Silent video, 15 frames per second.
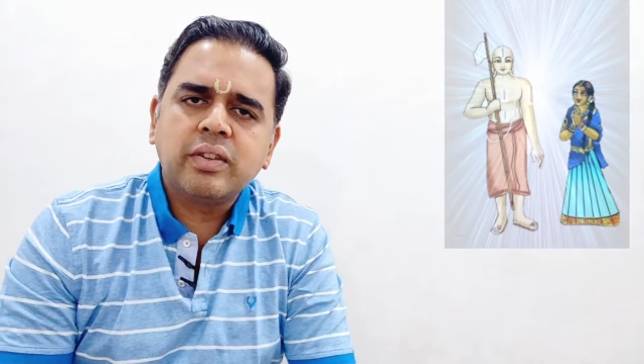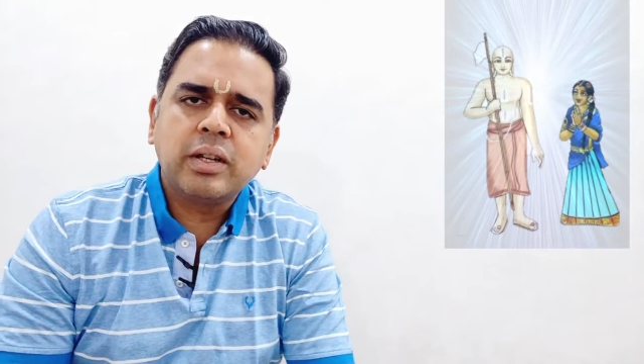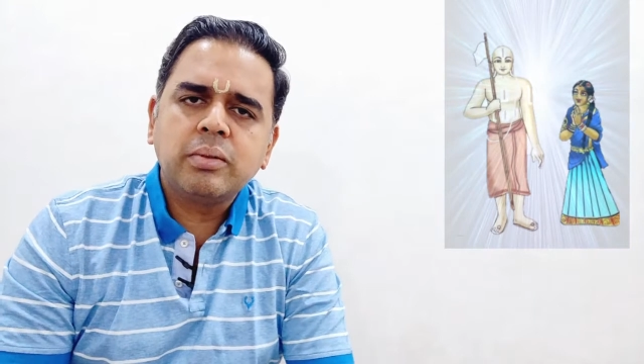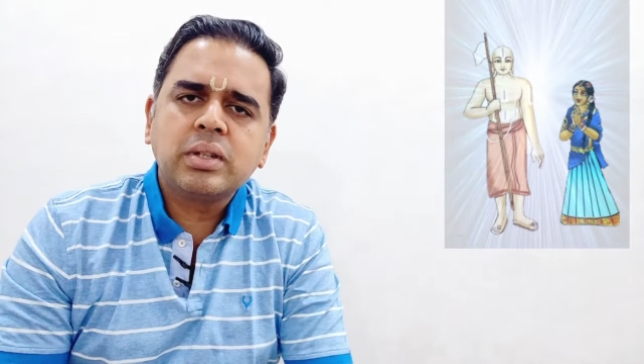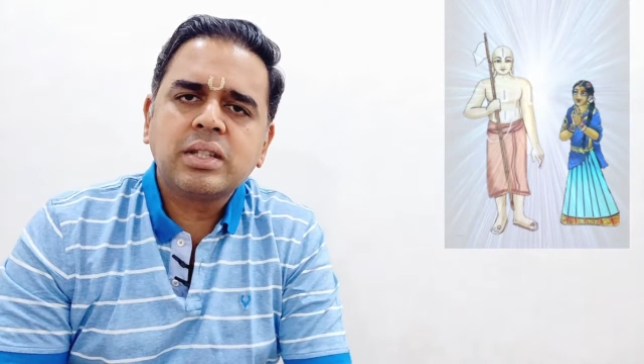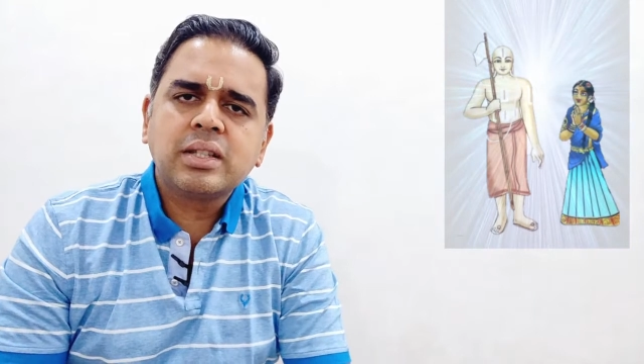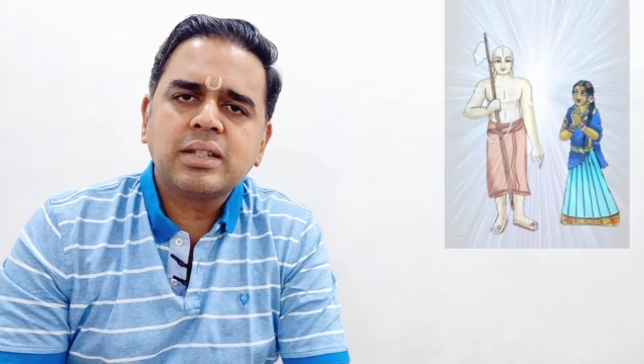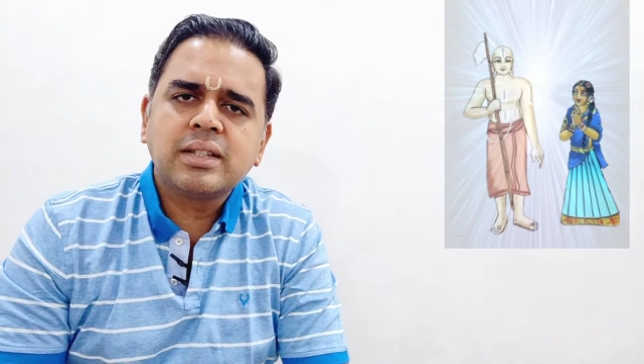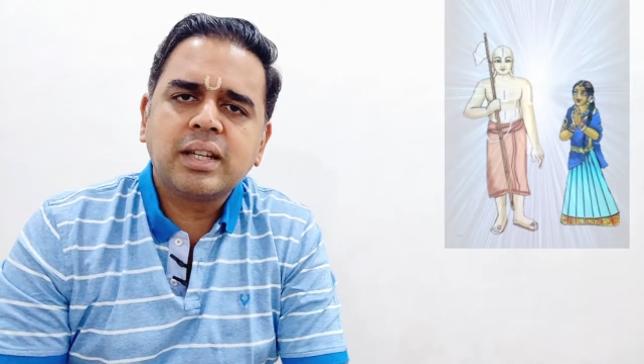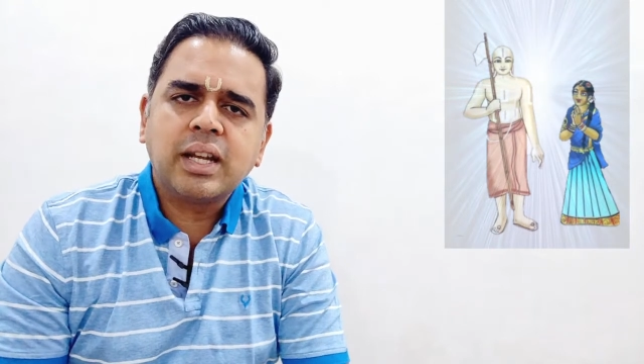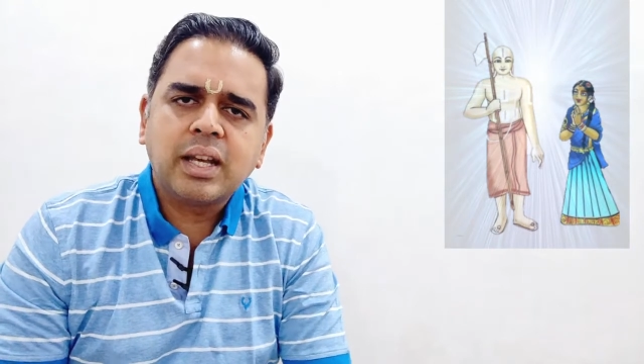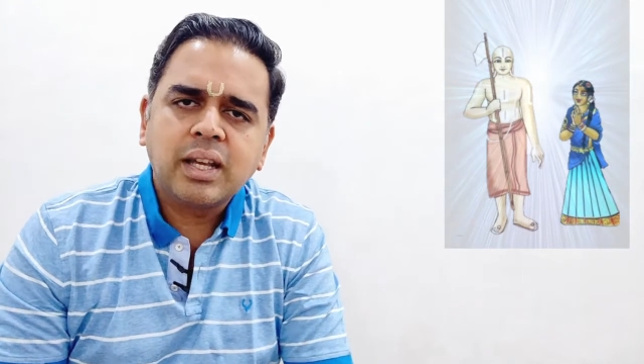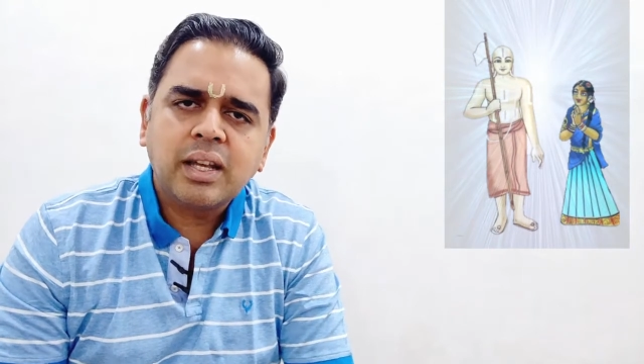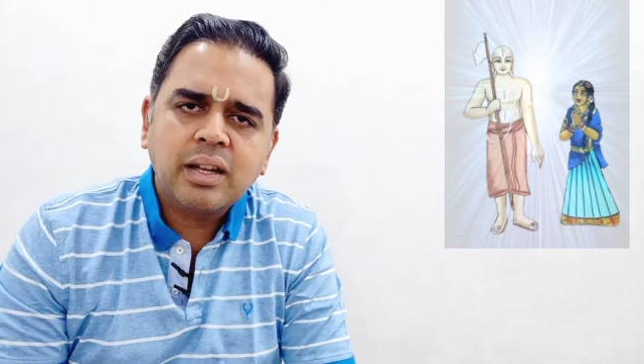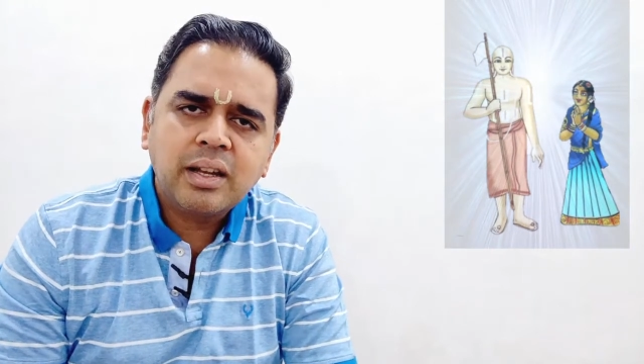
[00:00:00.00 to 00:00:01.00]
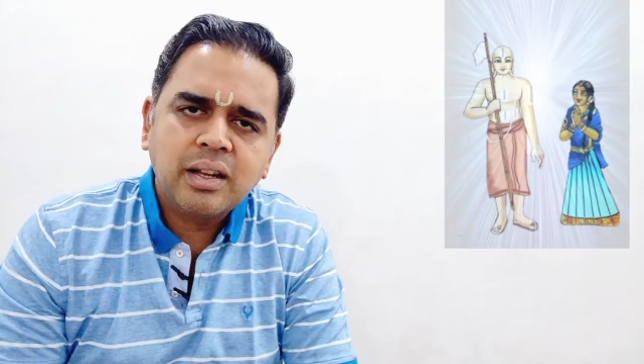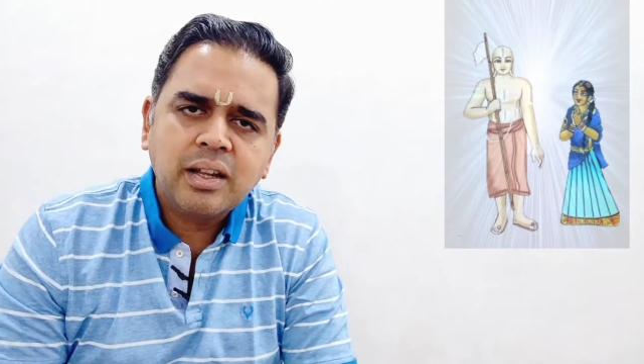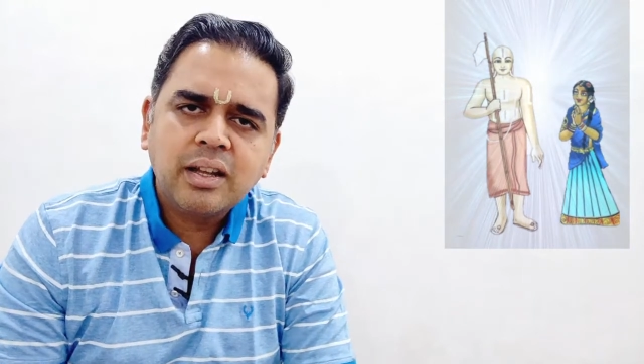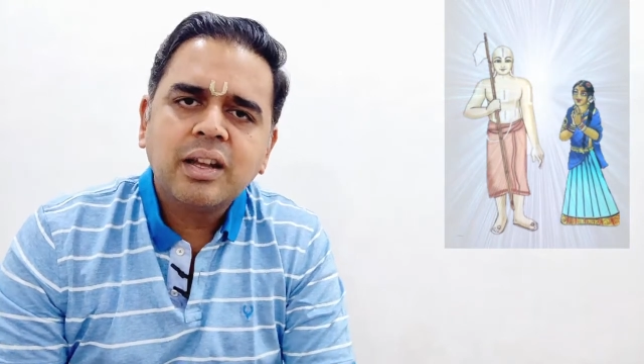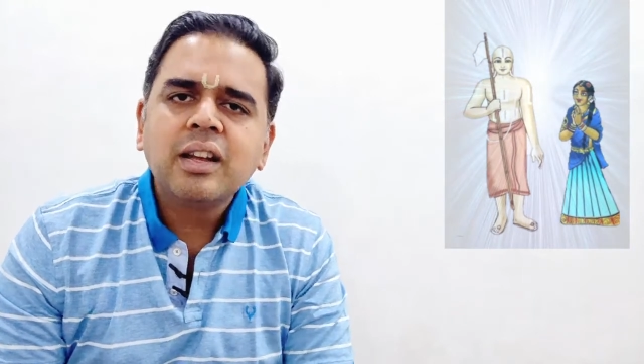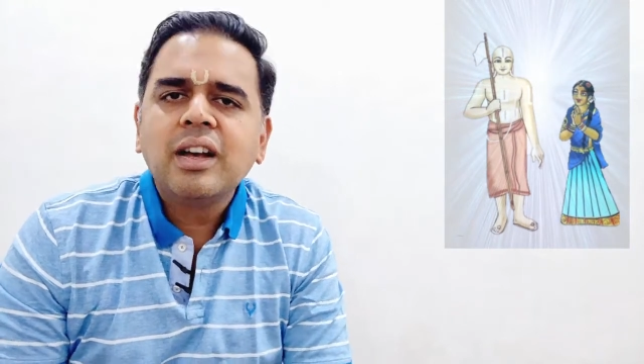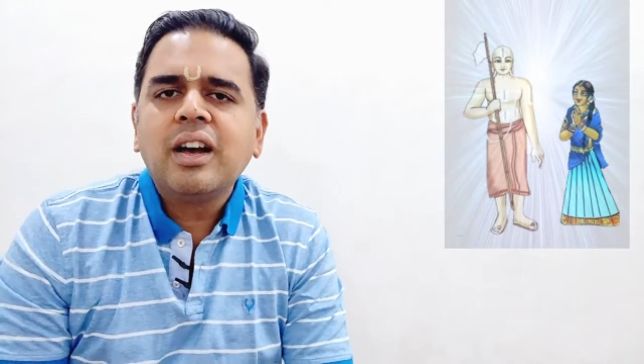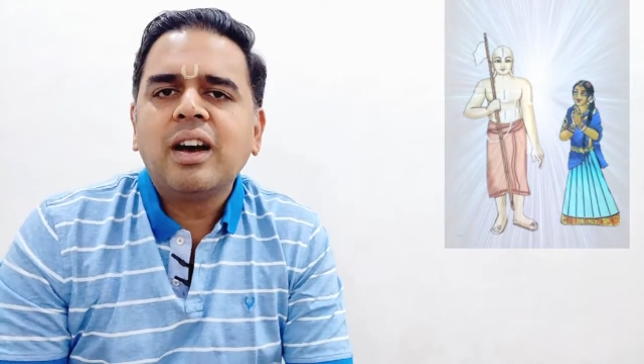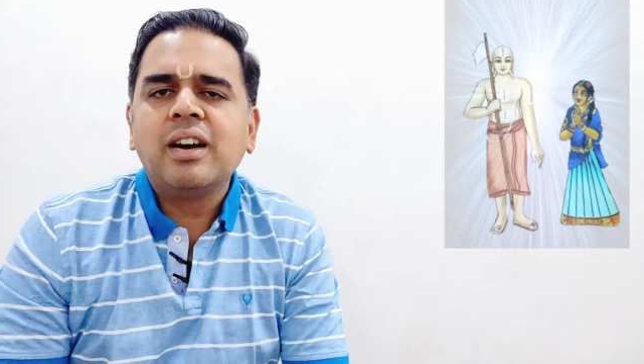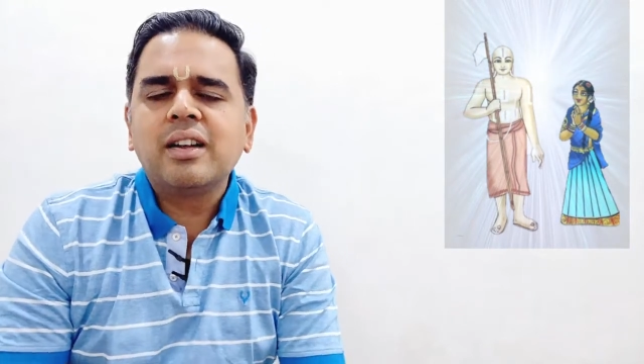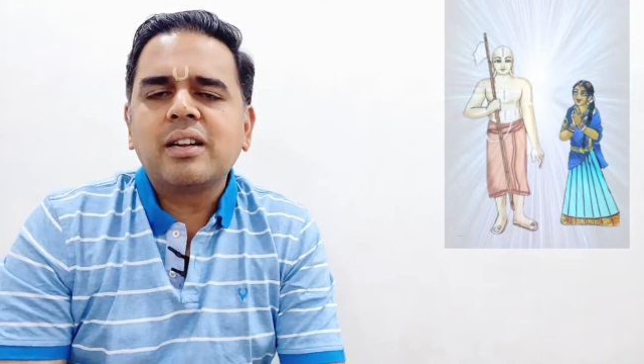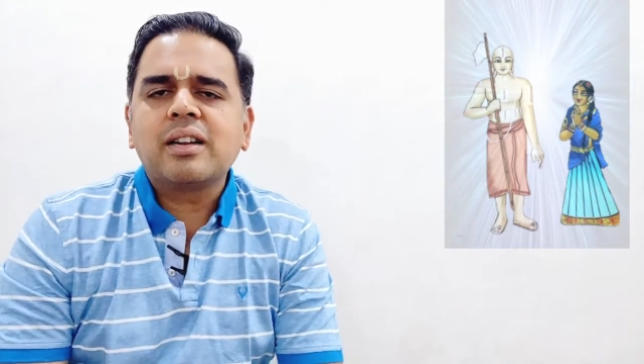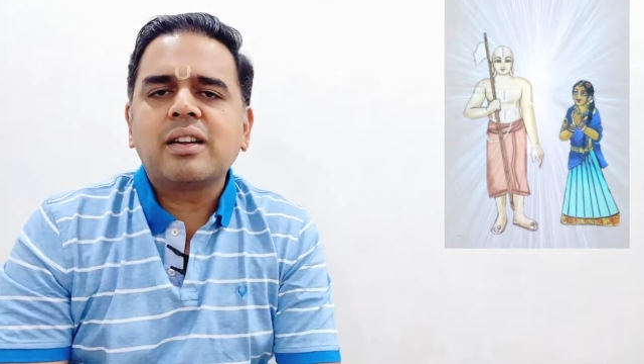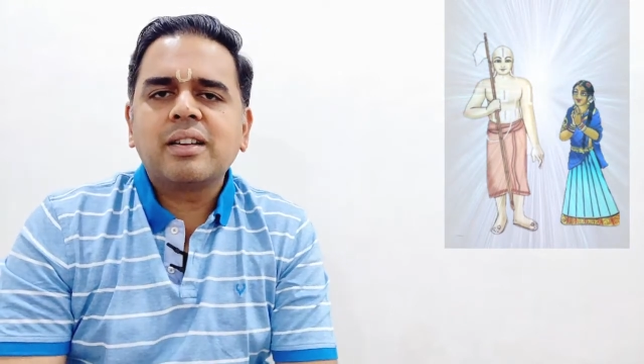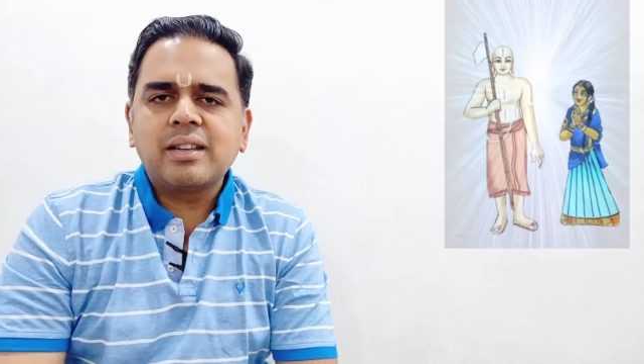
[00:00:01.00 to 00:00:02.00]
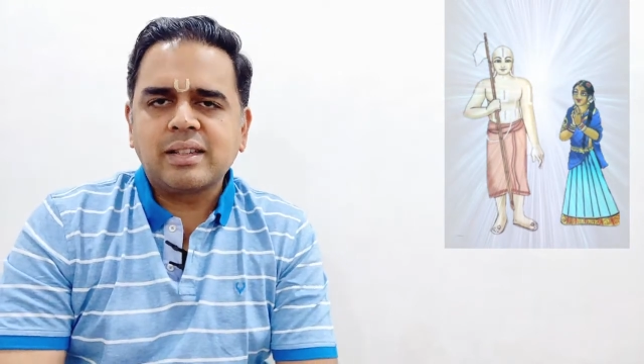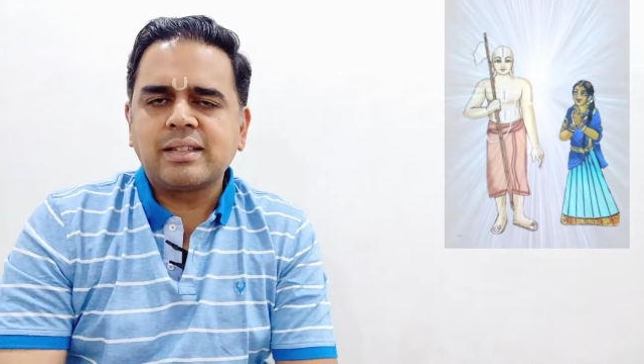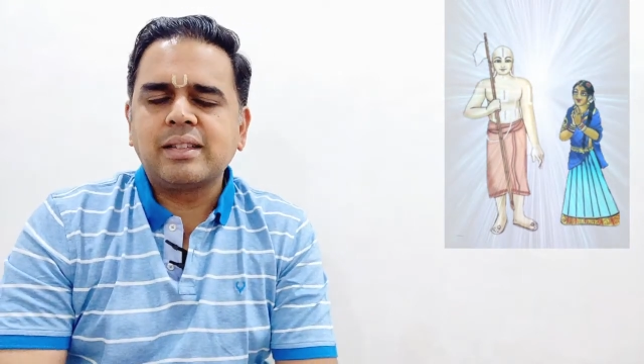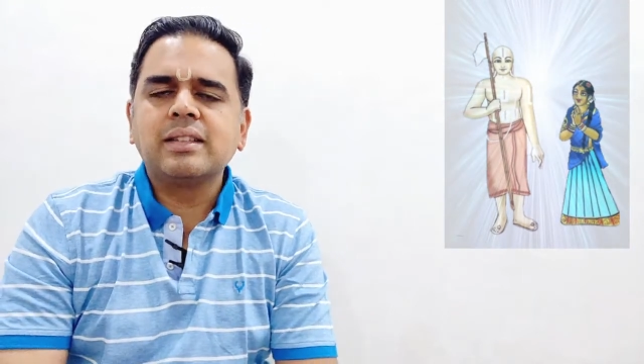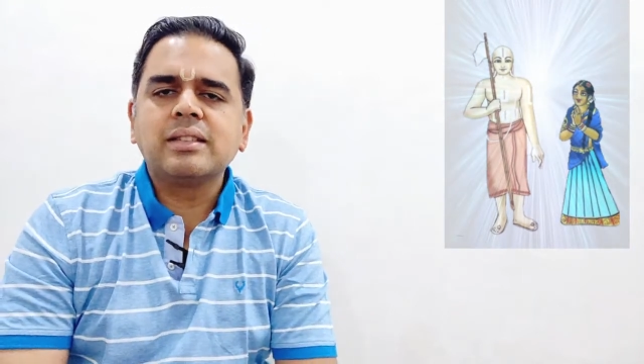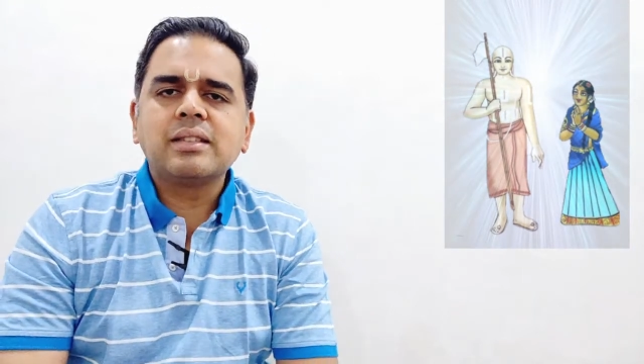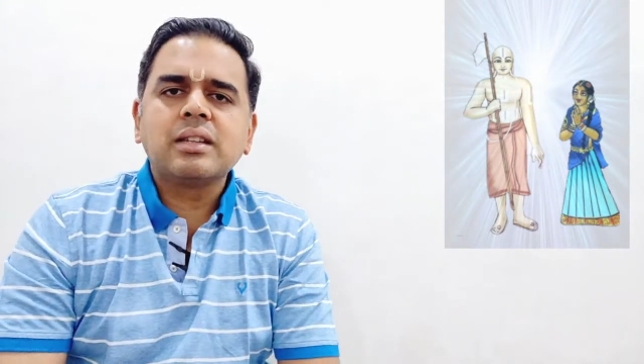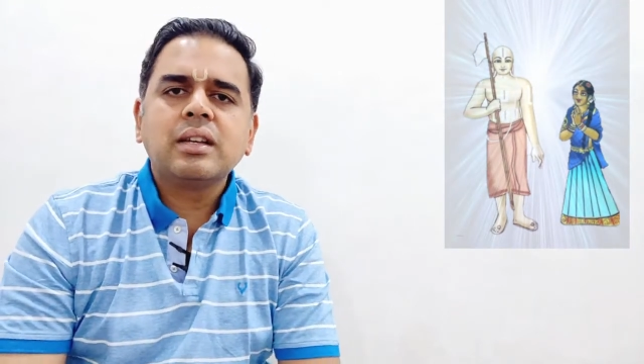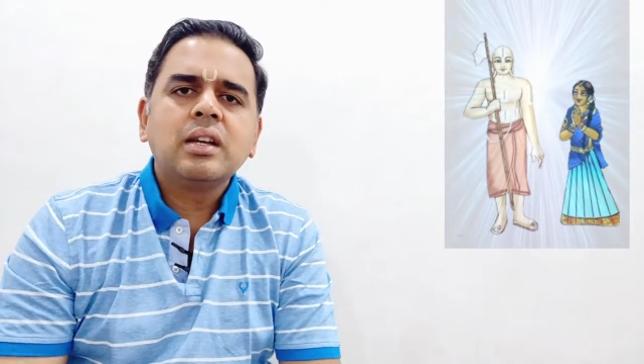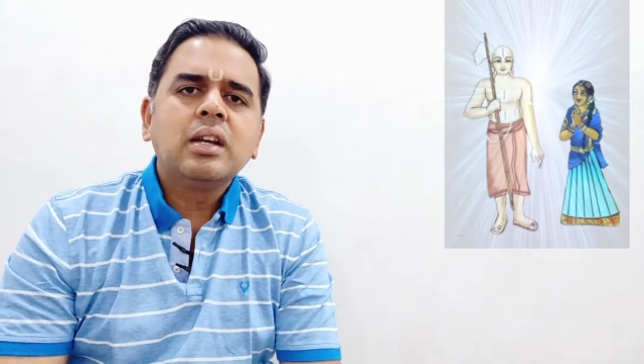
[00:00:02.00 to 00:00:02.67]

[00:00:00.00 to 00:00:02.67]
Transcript: very much sitting in her residence.